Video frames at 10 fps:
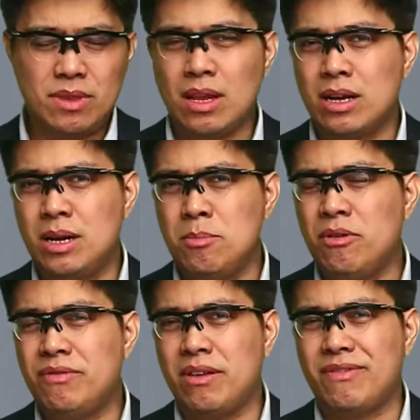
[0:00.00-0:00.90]

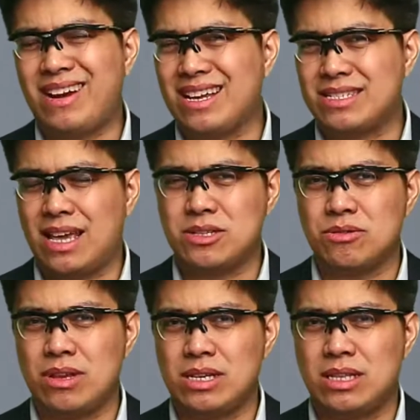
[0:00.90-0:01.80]
remove different
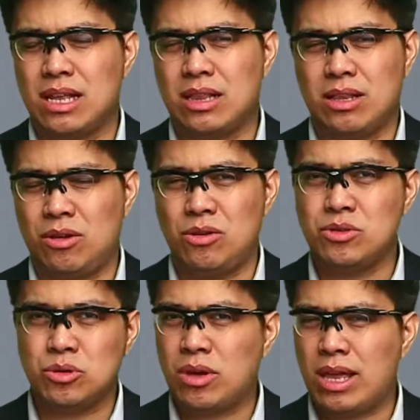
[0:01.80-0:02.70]
accessories that you used
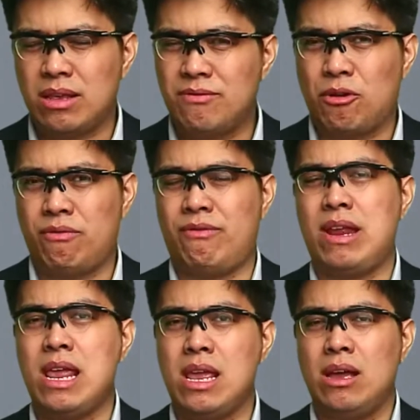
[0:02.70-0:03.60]
to get it for
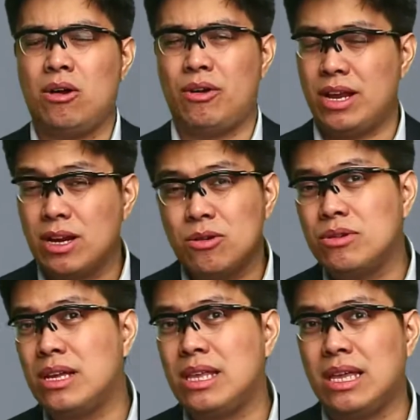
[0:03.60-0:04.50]
free or
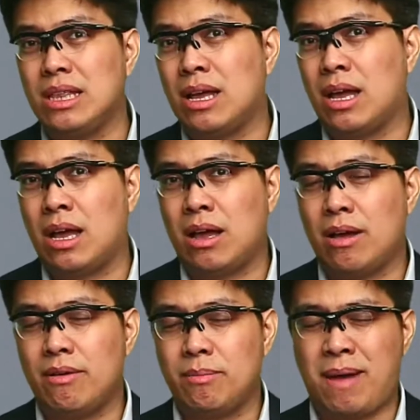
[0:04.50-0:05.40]
included in
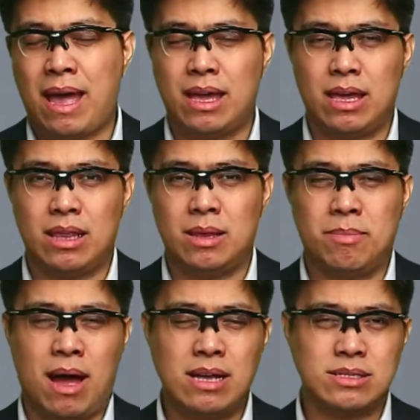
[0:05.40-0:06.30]
the
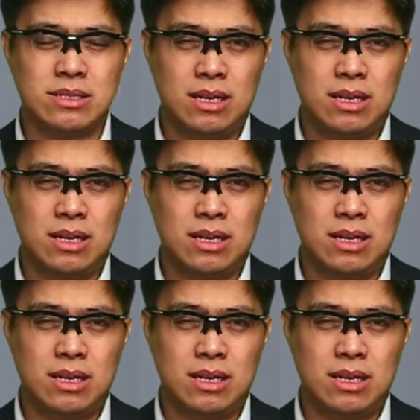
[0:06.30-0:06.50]
box.